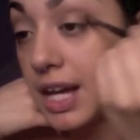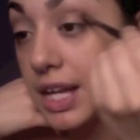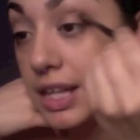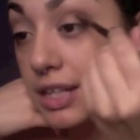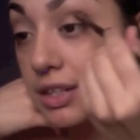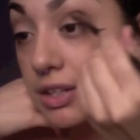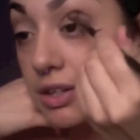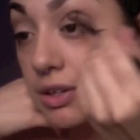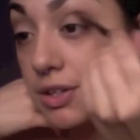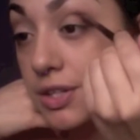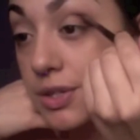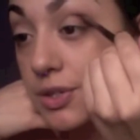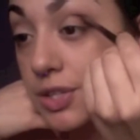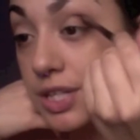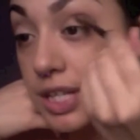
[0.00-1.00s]
and then
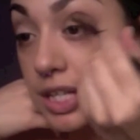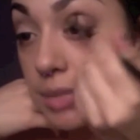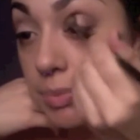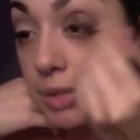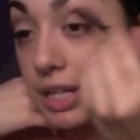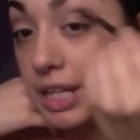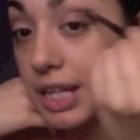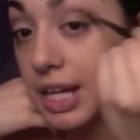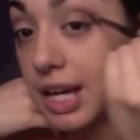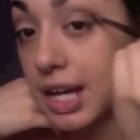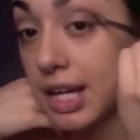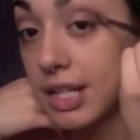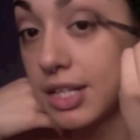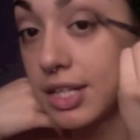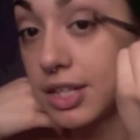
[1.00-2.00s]
also just kind of blending it
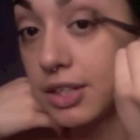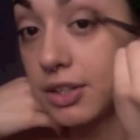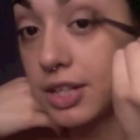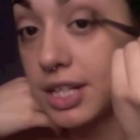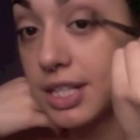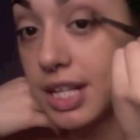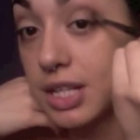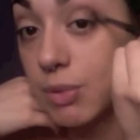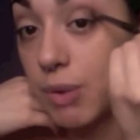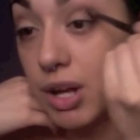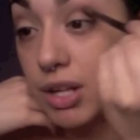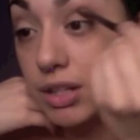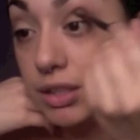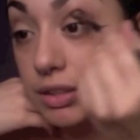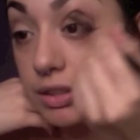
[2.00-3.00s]
into the crease as well.